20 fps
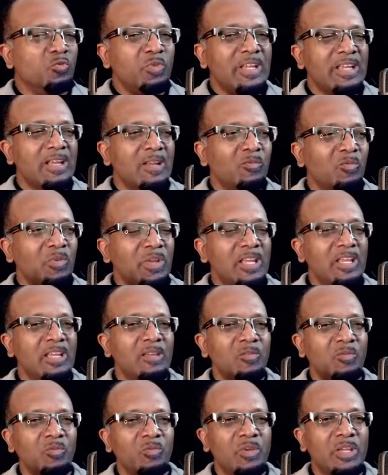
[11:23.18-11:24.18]
We
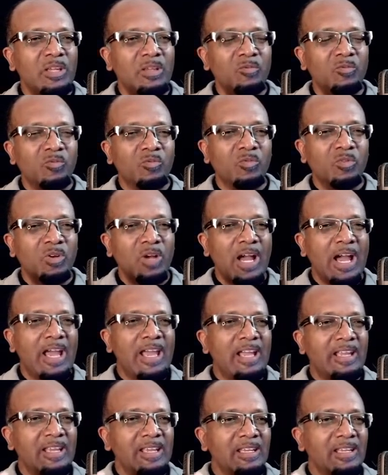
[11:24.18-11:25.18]
we we.
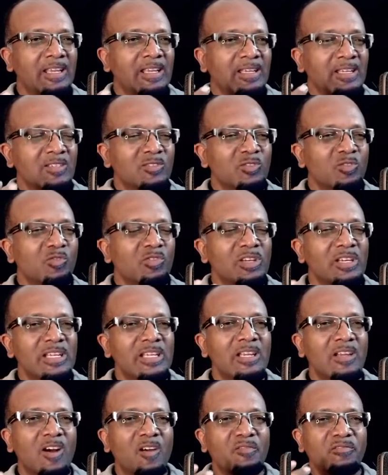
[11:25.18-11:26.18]
I, it, it is
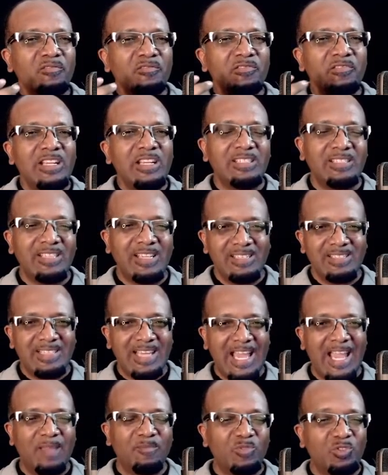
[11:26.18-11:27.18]
only of recent
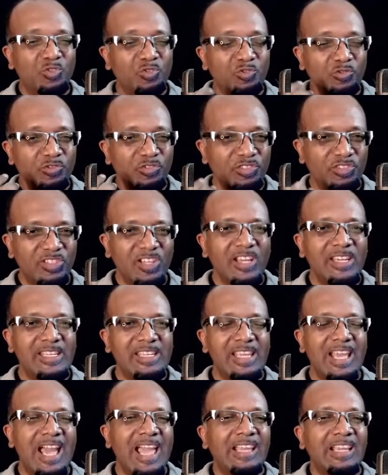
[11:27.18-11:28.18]
times through
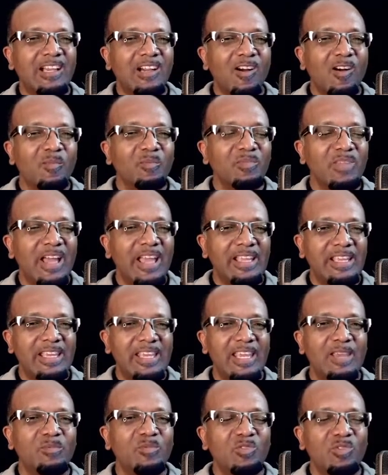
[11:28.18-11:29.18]
study I come I
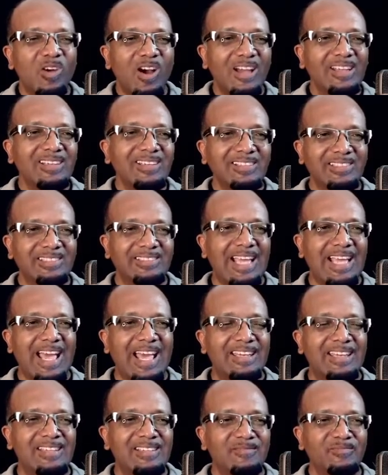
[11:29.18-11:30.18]
came to
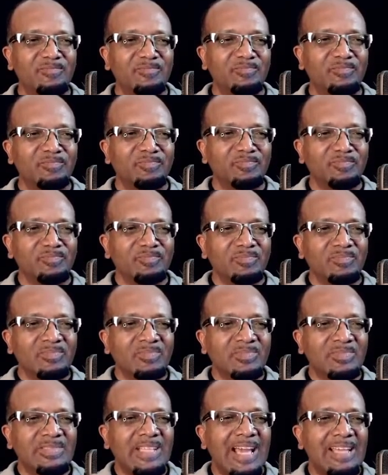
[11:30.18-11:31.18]
understand
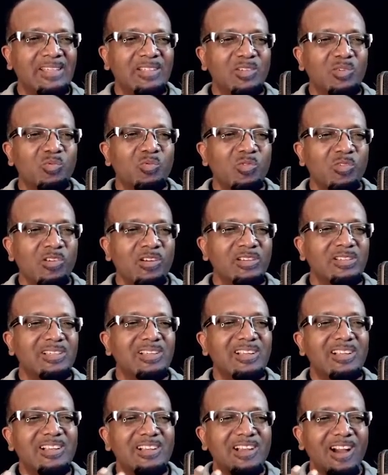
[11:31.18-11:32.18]
that the
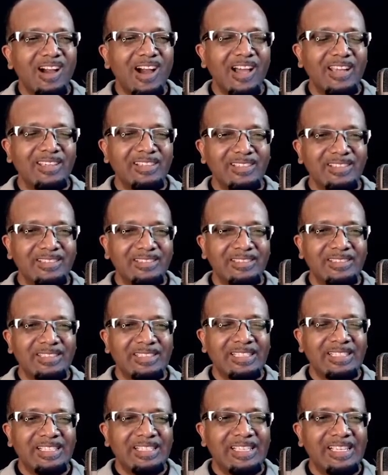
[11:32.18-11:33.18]
word God
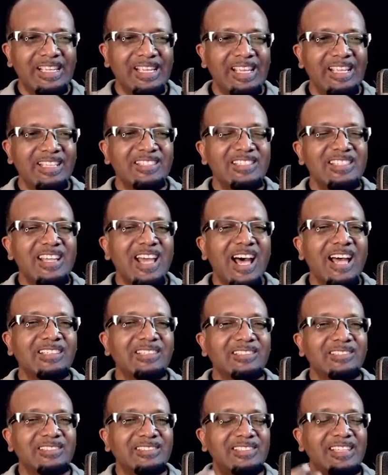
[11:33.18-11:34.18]
is
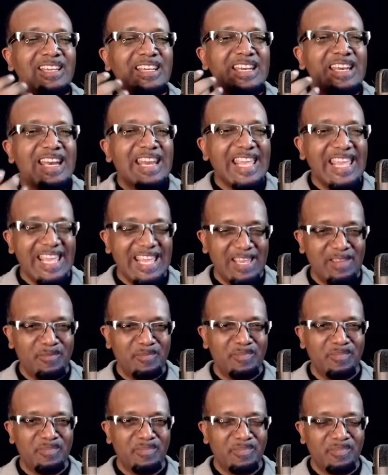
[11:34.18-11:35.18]
not the
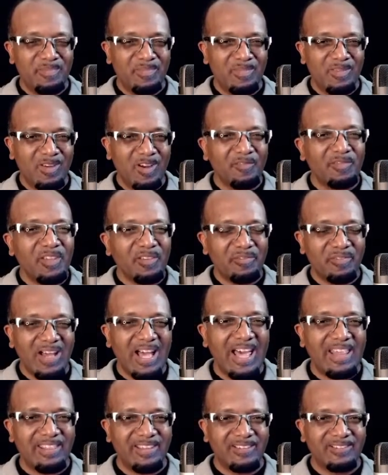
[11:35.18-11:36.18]
name of the
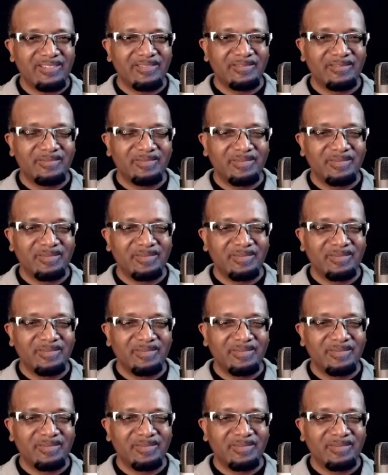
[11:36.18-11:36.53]
Father.